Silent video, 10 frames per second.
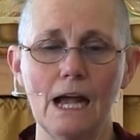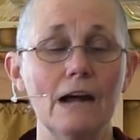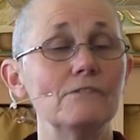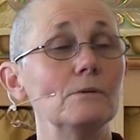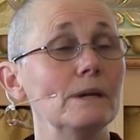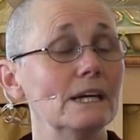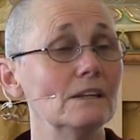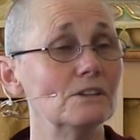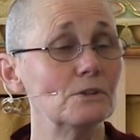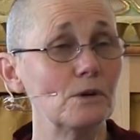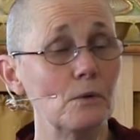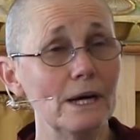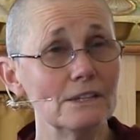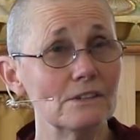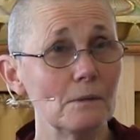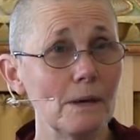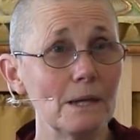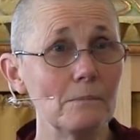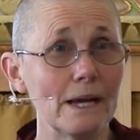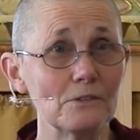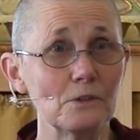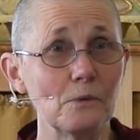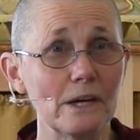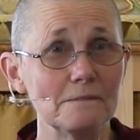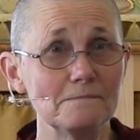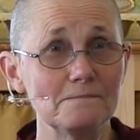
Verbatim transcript: After making this request, the man passed away.